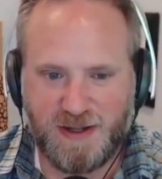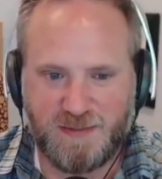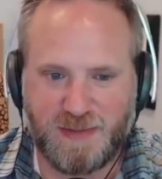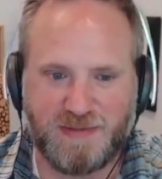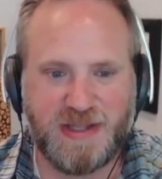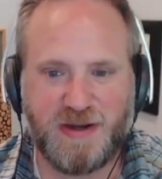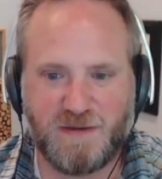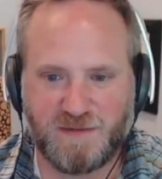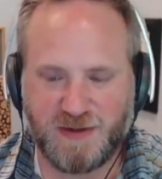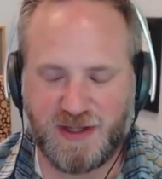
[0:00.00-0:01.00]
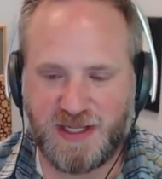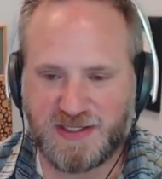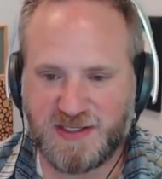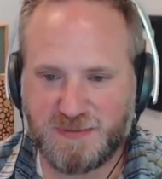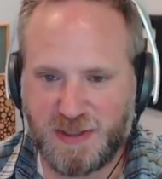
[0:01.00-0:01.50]
Maybe they offer it in the
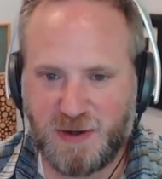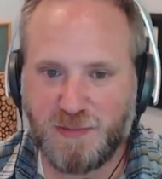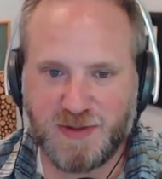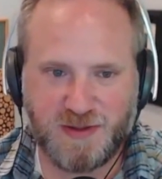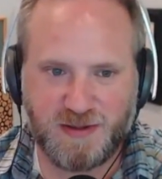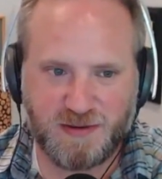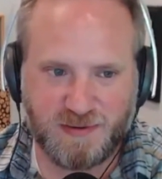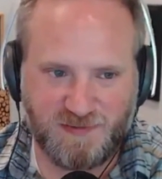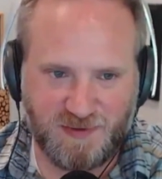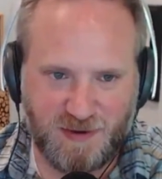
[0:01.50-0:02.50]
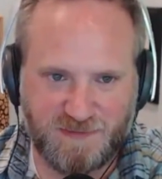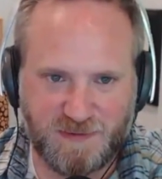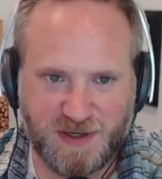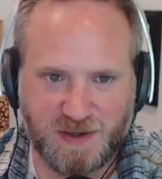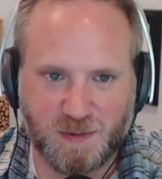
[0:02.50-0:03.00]
Lexus, but I hope that they don't even offer
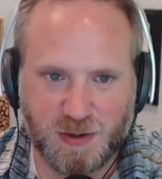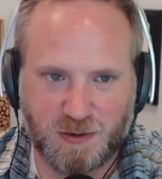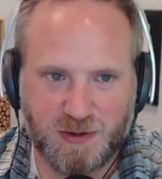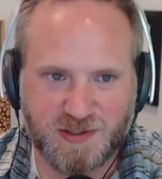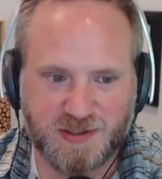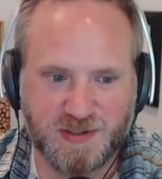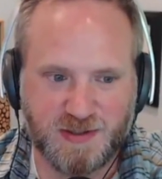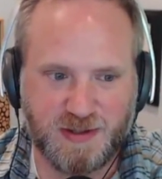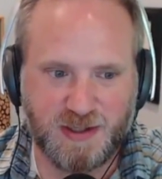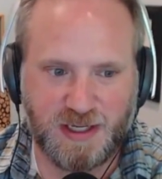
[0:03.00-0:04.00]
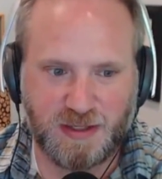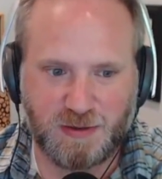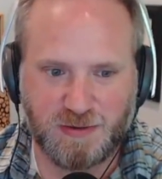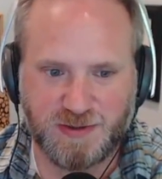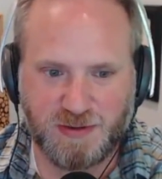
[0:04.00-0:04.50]
it anywhere across the Land
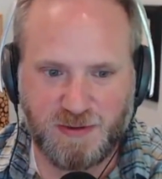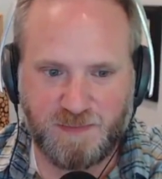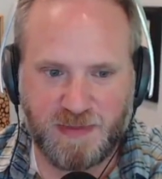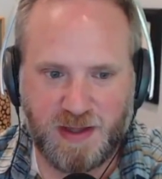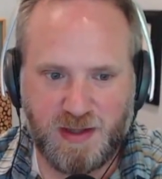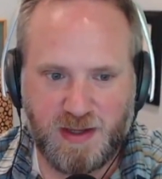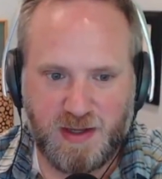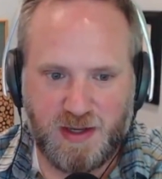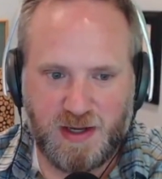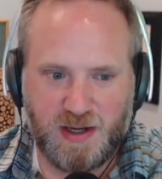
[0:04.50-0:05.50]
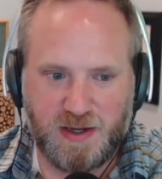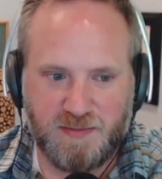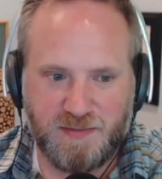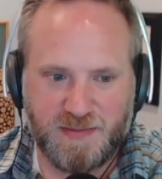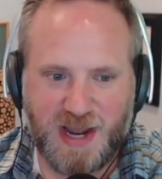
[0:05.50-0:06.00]
Cruiser.
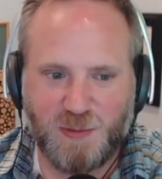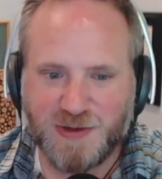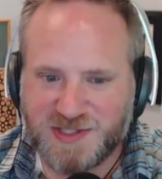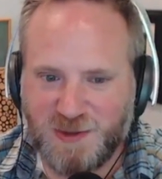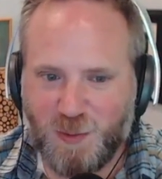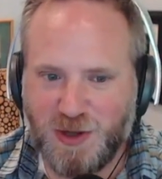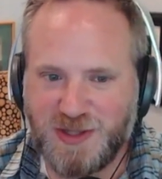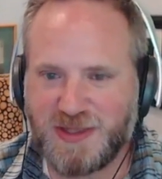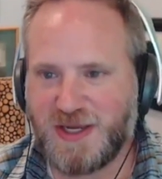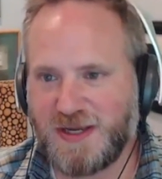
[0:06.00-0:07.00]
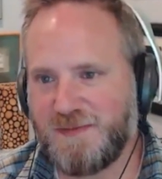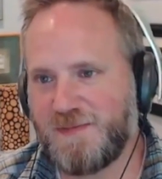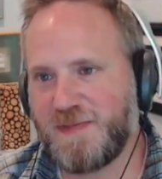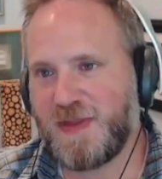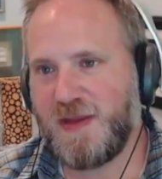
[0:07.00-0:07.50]
I will say one thing,
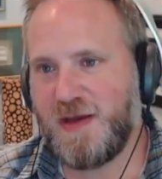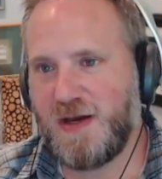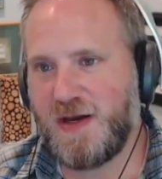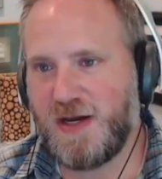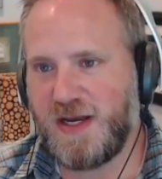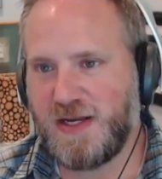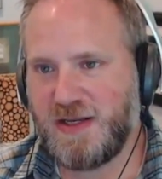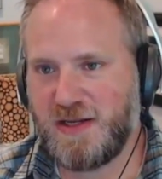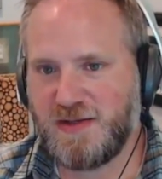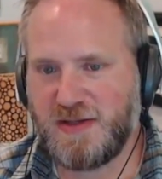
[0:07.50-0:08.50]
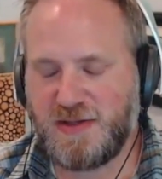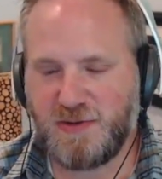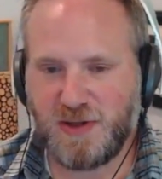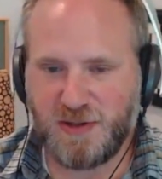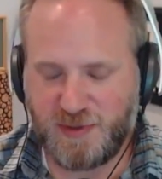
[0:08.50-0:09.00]
and
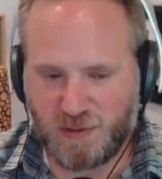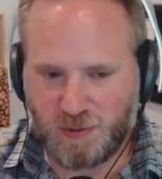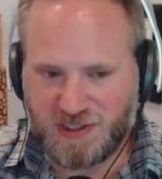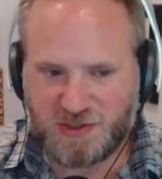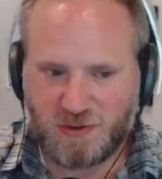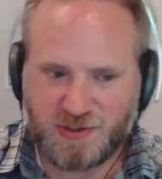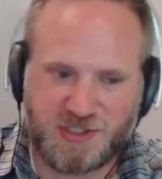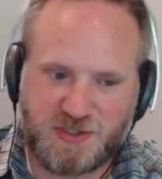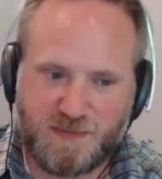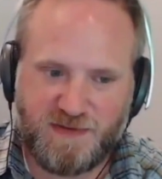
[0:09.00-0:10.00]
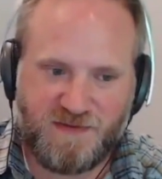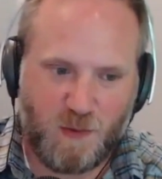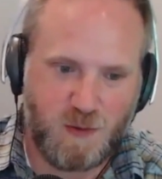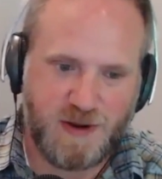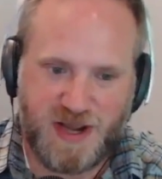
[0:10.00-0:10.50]
doing a little bit of research
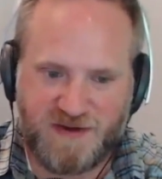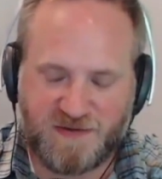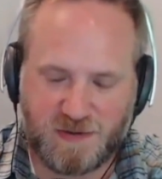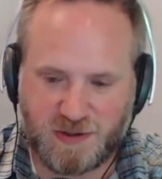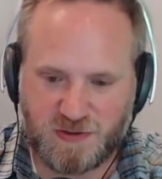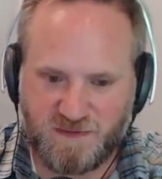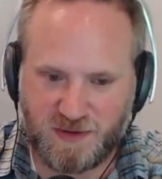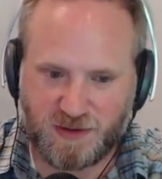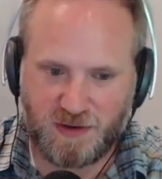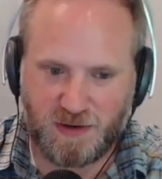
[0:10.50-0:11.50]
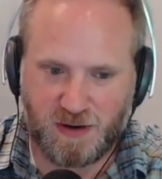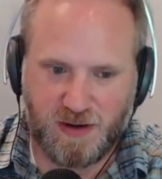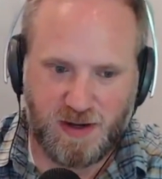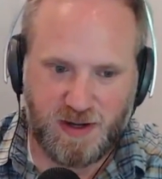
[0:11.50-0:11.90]
before and after I drove the car,